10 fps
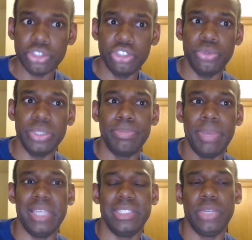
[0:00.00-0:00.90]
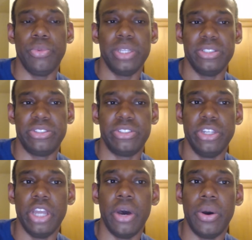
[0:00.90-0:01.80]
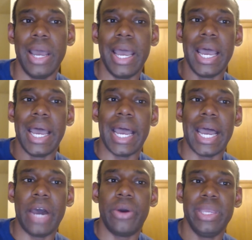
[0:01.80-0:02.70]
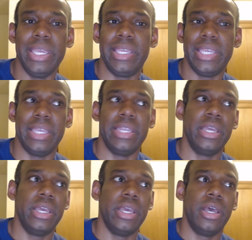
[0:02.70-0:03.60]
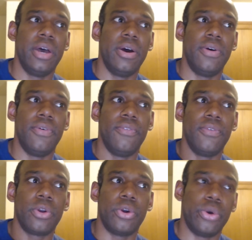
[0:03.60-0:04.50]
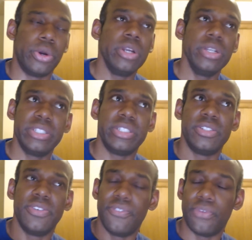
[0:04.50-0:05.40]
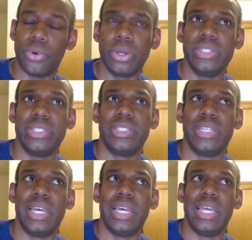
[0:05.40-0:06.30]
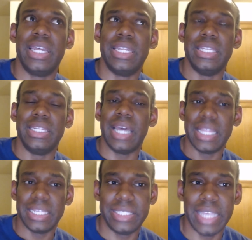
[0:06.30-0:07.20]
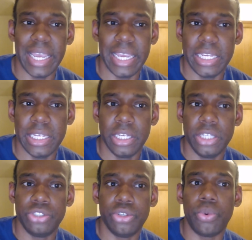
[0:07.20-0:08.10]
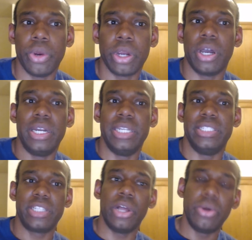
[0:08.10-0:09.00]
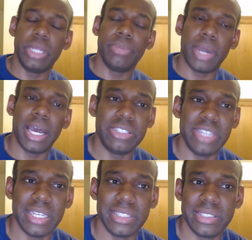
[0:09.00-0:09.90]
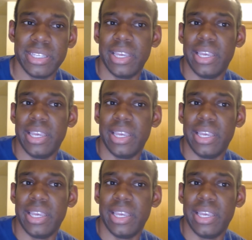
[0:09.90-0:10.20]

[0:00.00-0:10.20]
to his base. He wants to know how he can force force Nala Se to work on his cloning projects.